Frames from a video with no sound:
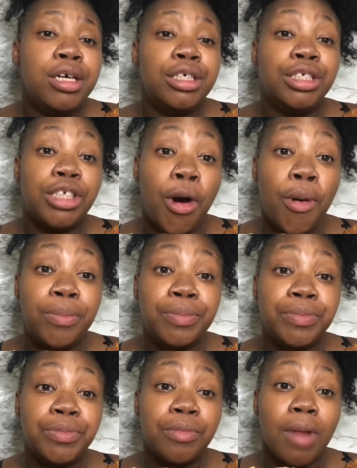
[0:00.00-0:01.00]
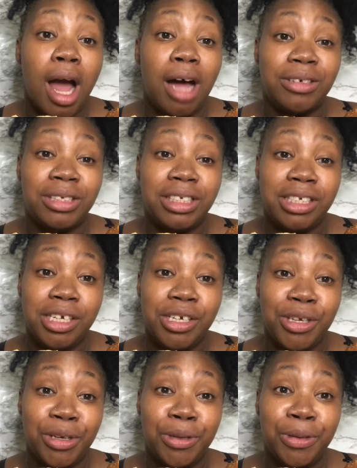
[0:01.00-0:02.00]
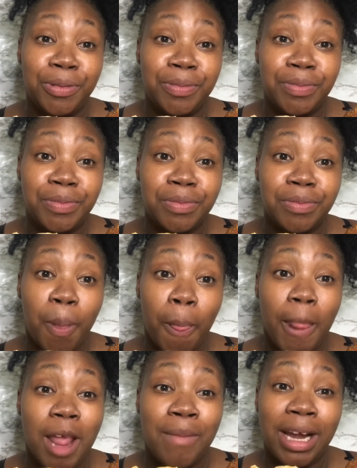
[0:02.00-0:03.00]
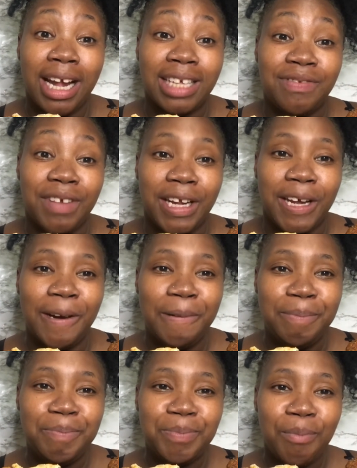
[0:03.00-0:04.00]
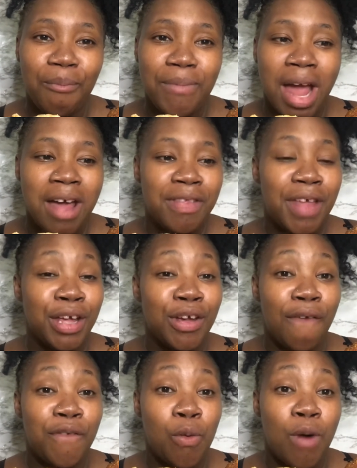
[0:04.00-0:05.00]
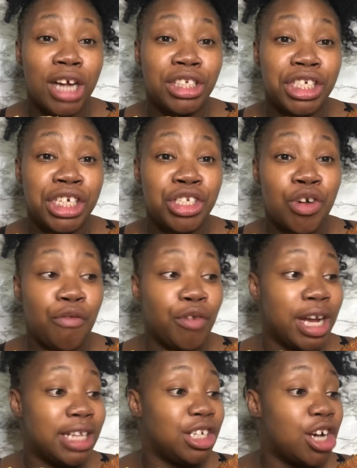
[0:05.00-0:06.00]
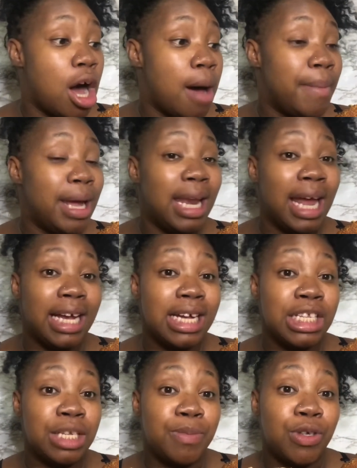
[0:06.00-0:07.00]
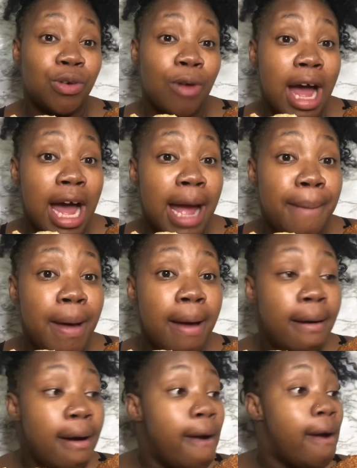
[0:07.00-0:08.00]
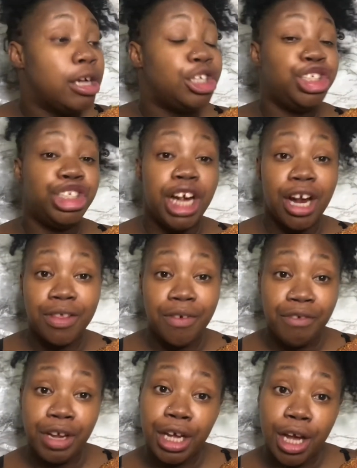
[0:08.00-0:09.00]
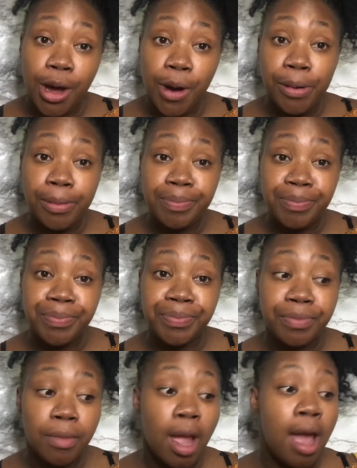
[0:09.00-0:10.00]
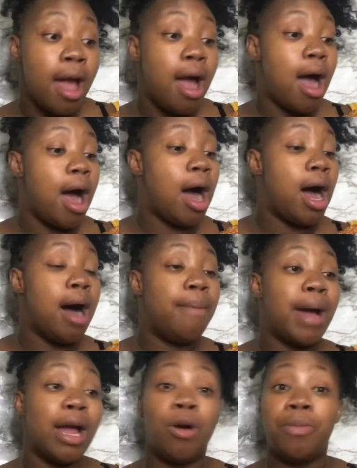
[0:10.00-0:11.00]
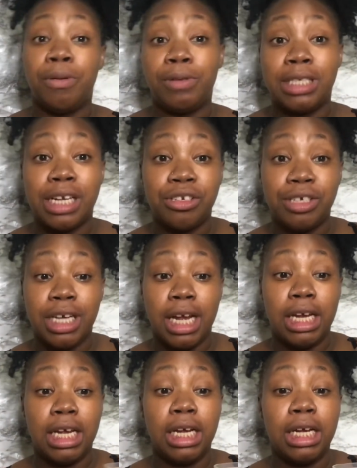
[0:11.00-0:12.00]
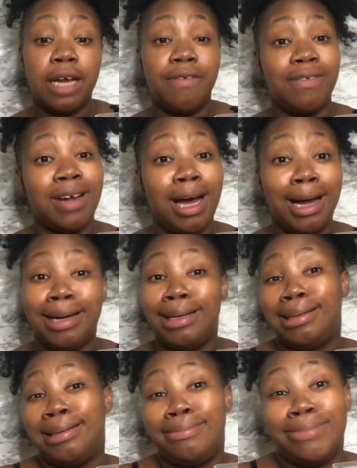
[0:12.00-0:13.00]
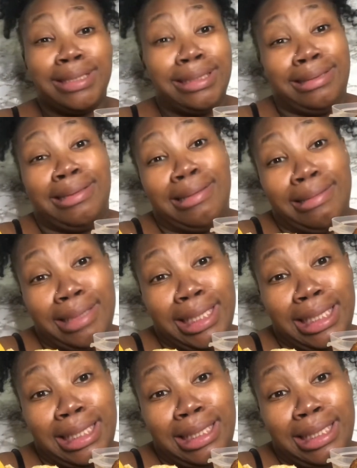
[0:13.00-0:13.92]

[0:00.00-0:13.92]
So, I'll see you in my next video. Thank you all for watching. Don't forget to comment, like, and subscribe. Share the video. I hope it was entertaining. If not, I'm sorry.